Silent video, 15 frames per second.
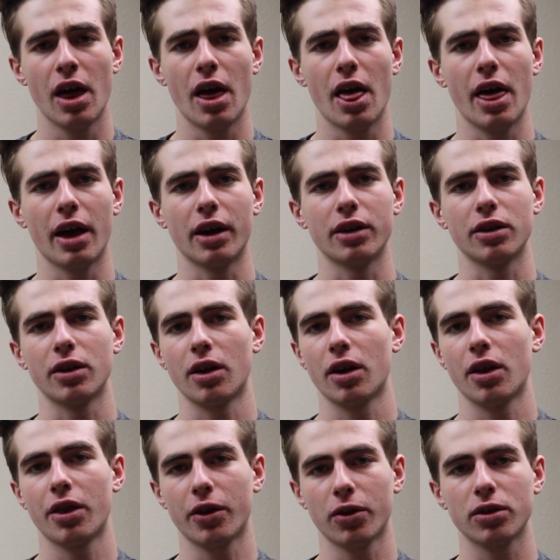And
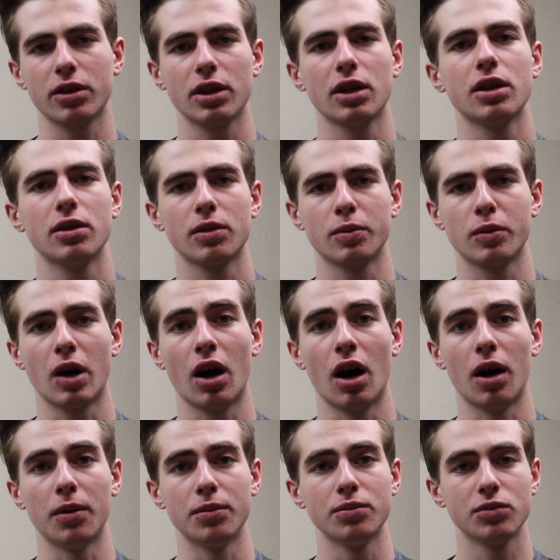thirdly,
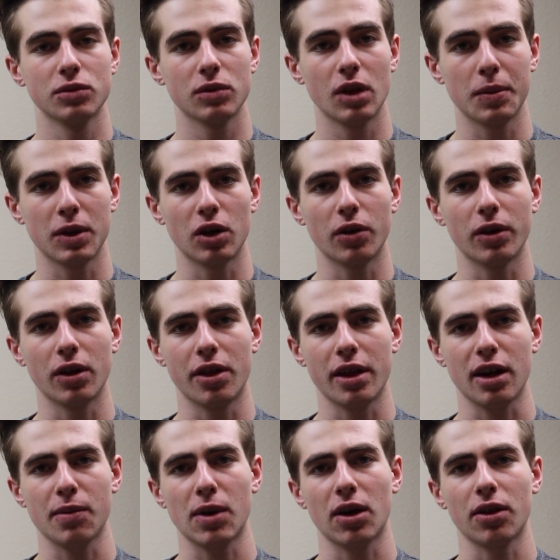um, let me know what you
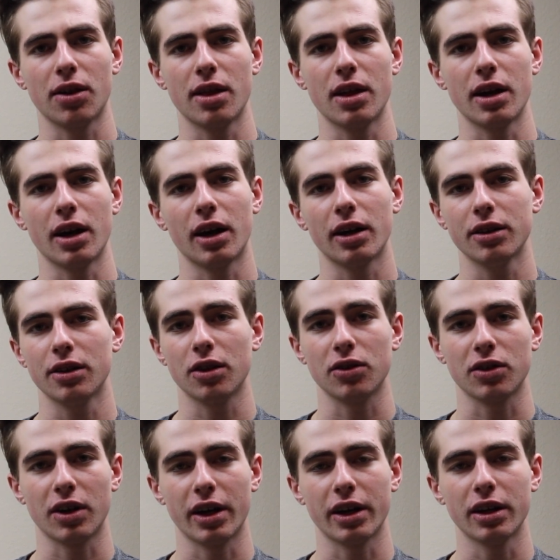think about the hut
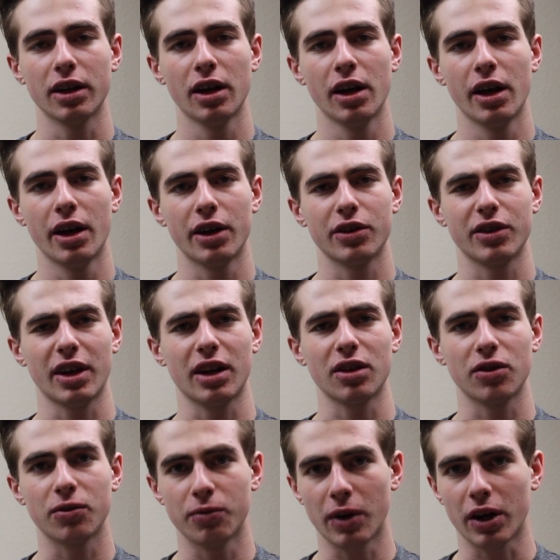design as that
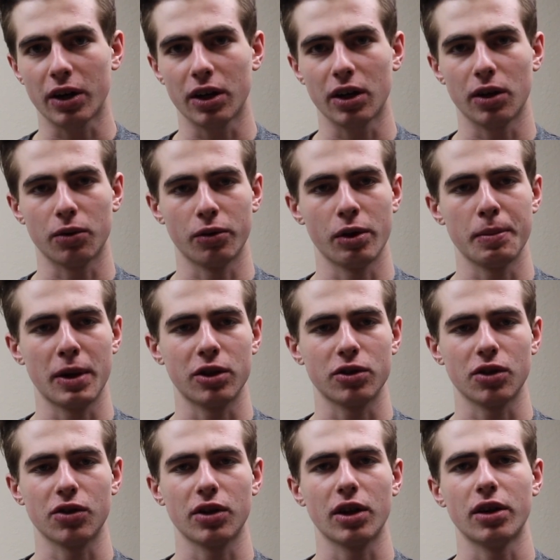is very
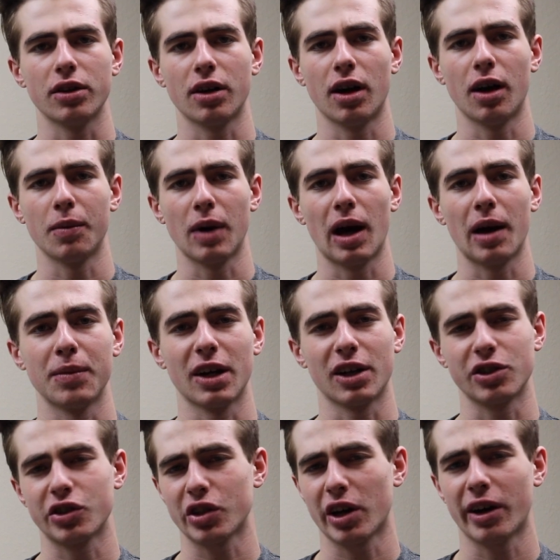rudimentary still. I'm
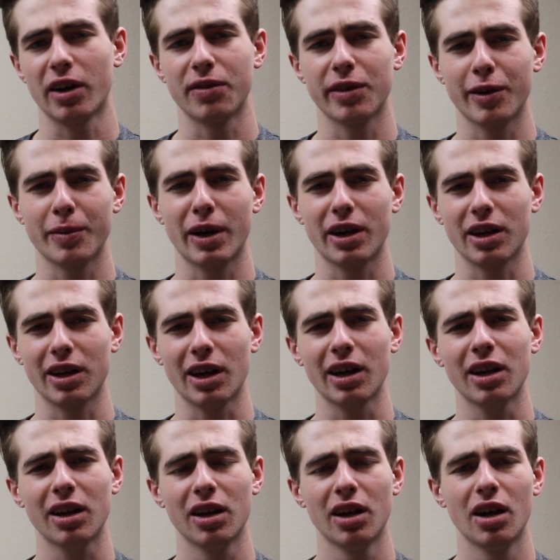not sure how I feel about it
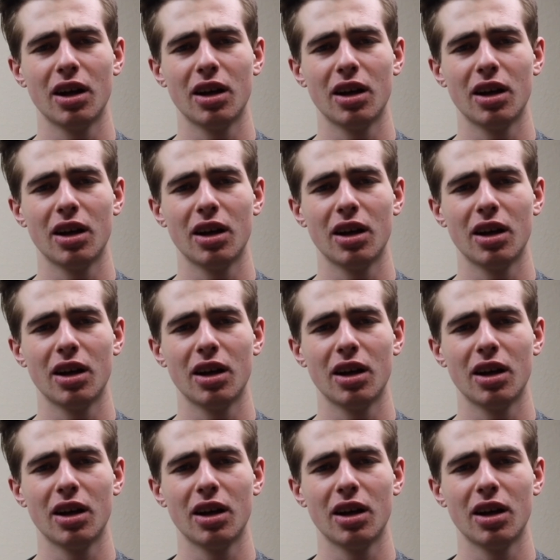yet.